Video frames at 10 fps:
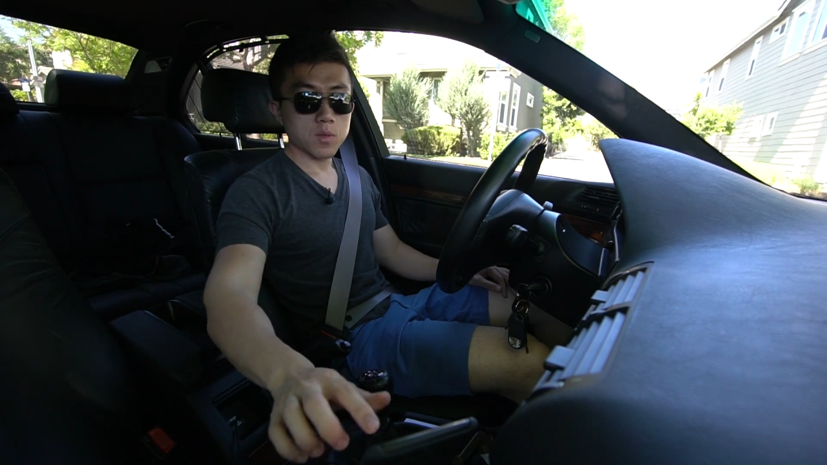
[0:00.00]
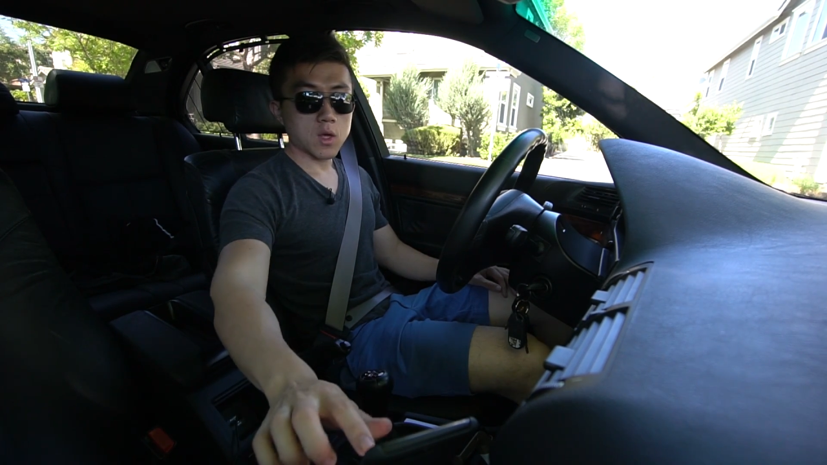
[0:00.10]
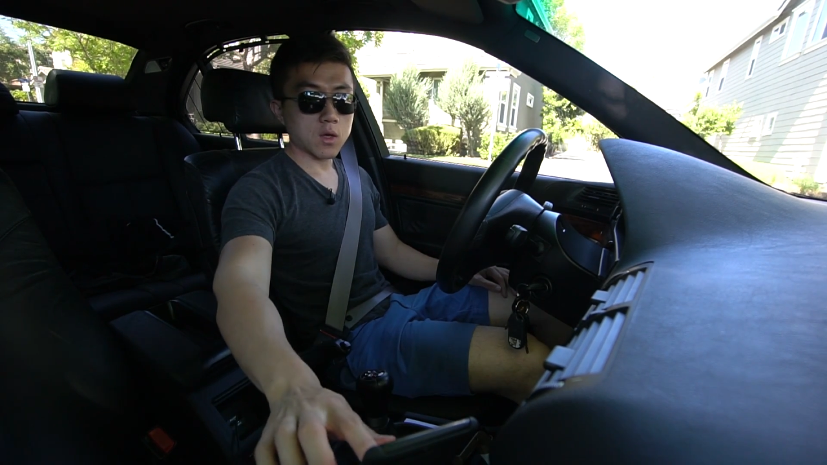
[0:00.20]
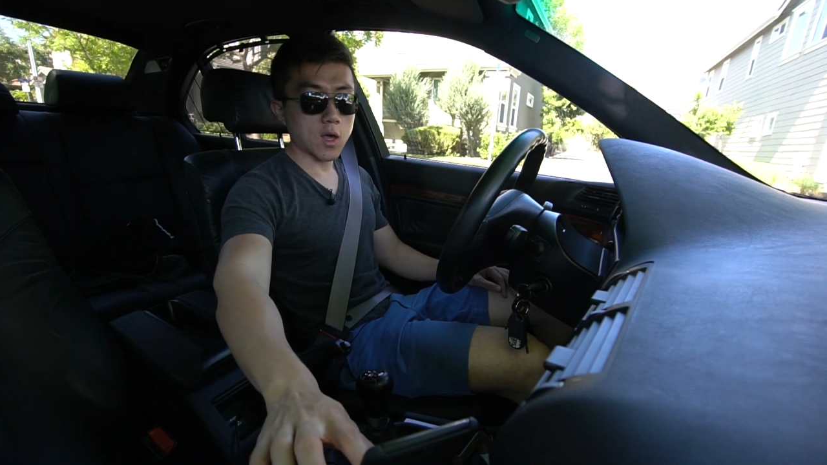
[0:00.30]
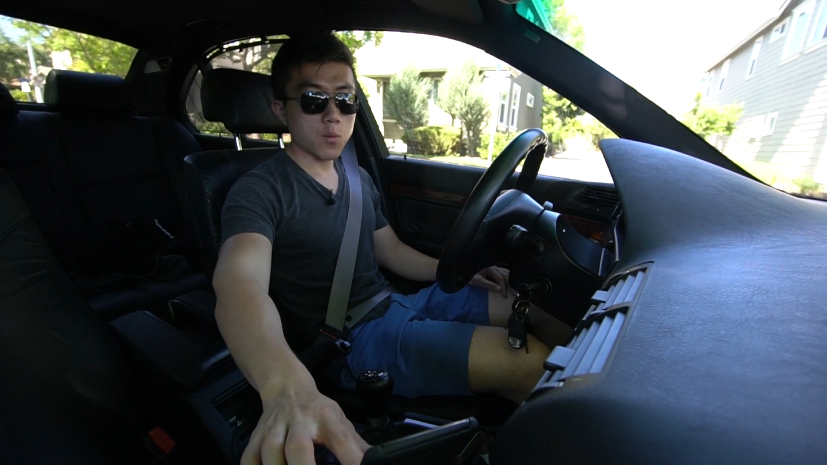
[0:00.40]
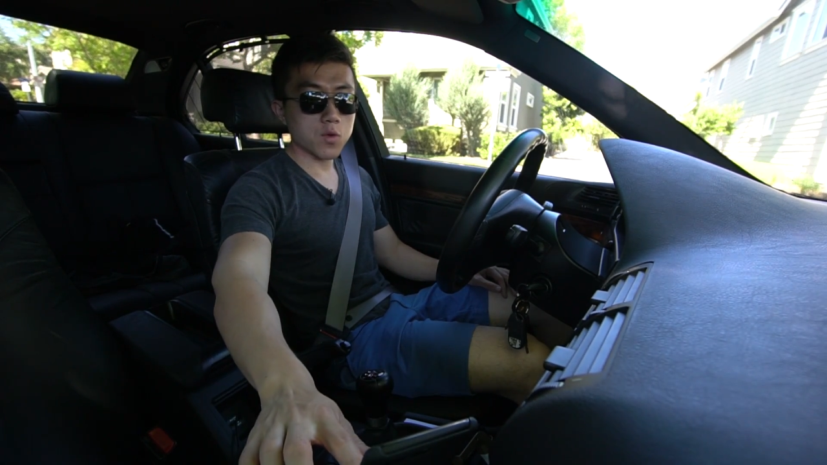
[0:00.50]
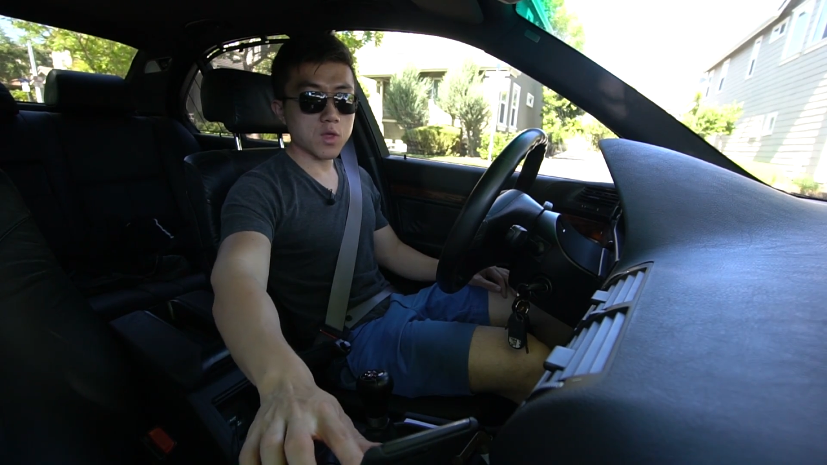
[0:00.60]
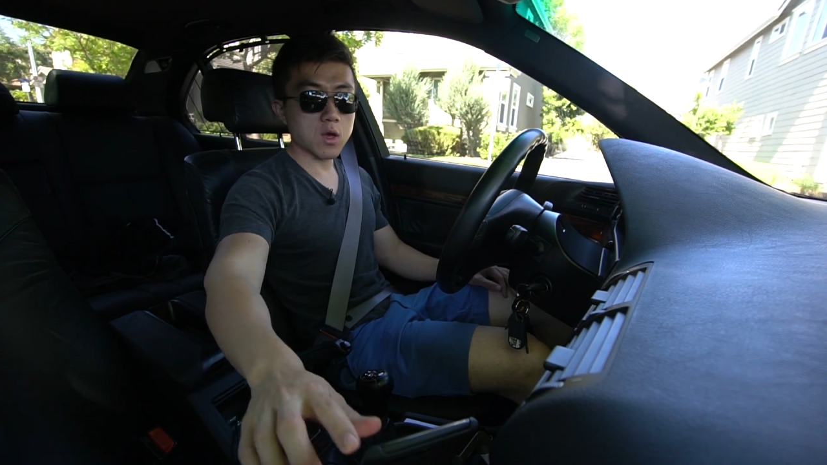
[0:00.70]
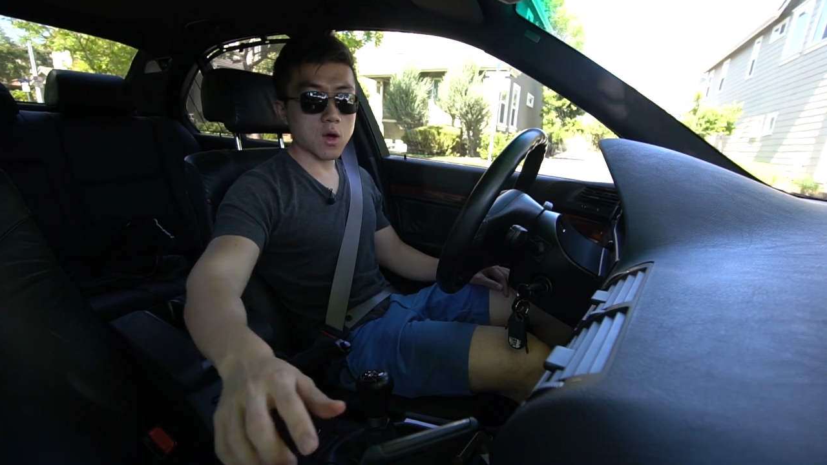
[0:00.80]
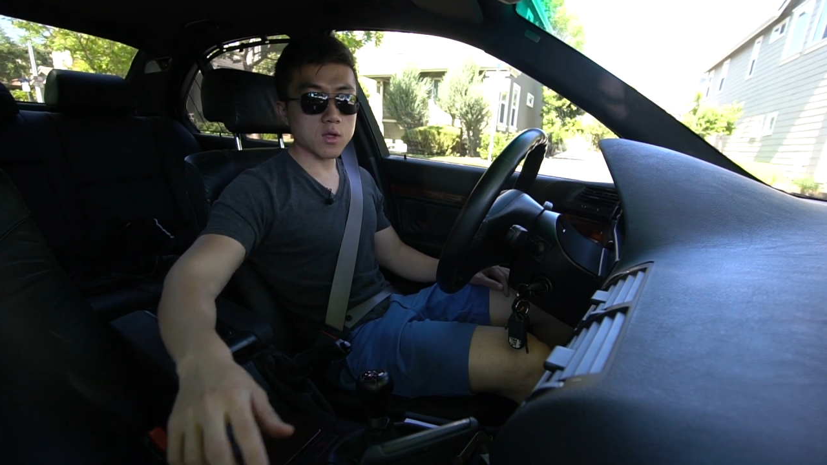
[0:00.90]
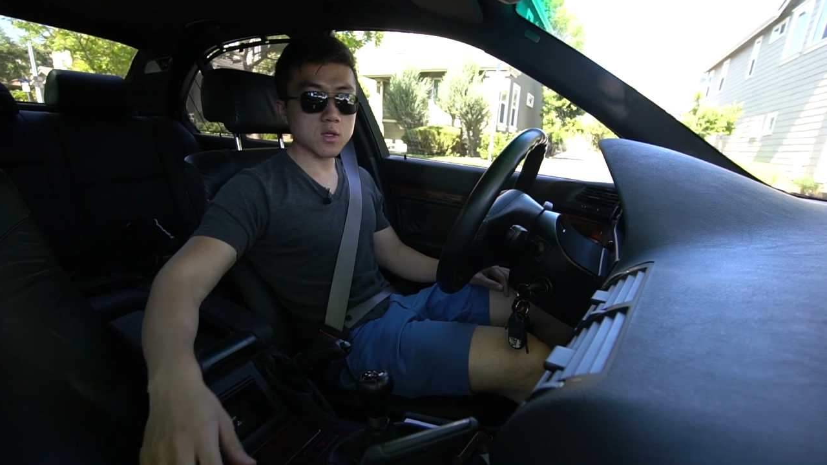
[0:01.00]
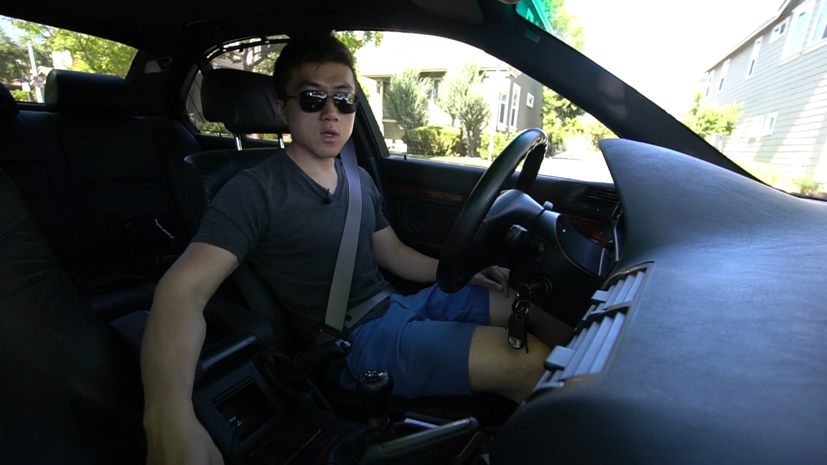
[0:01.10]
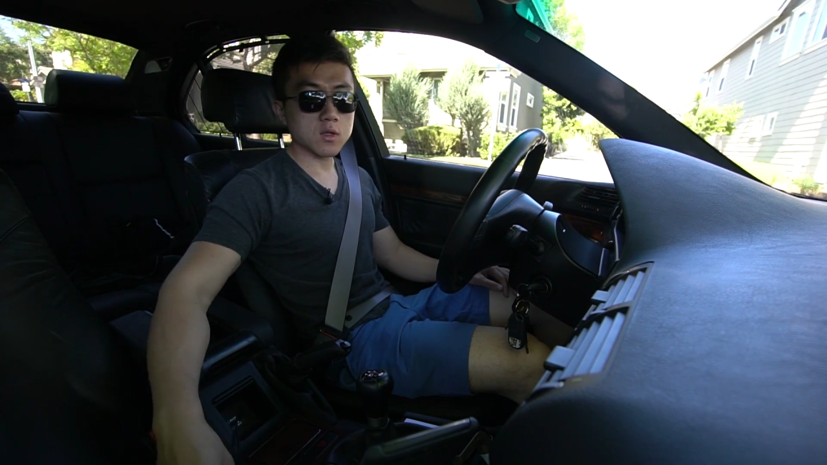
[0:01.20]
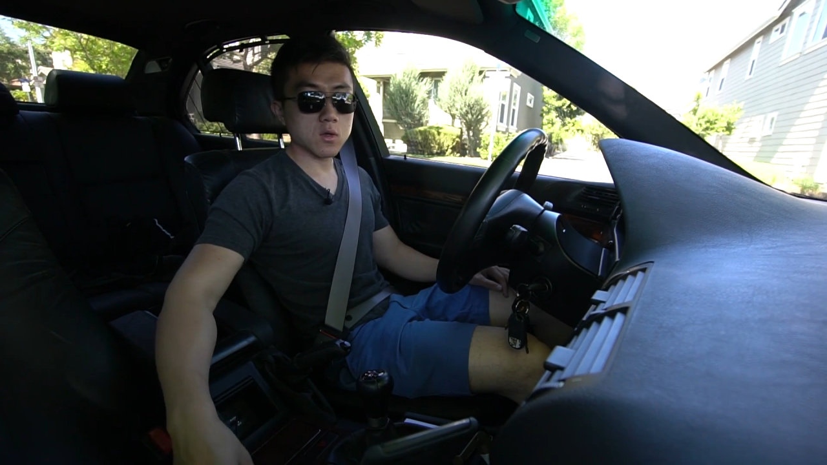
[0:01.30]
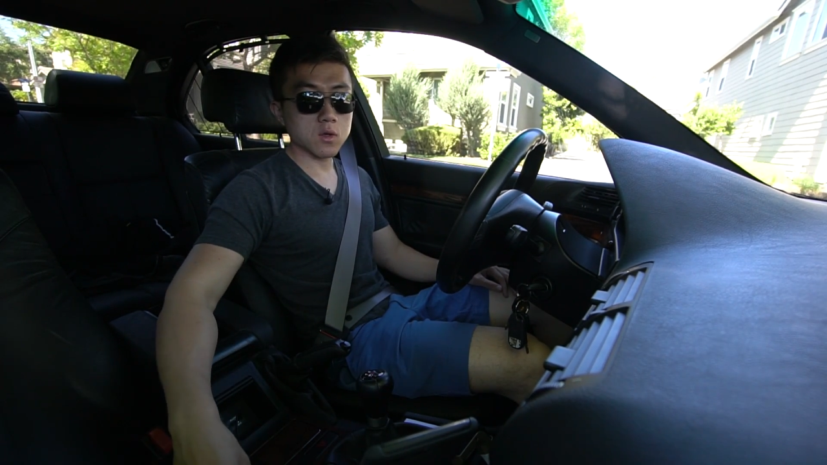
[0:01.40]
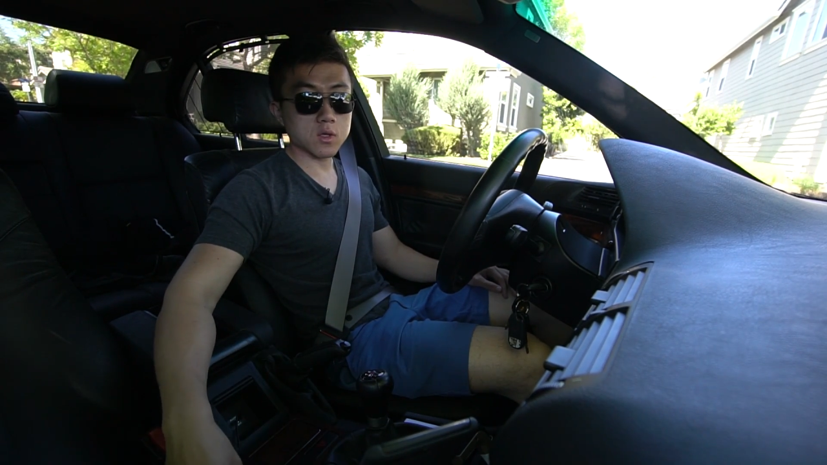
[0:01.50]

it came with the Continental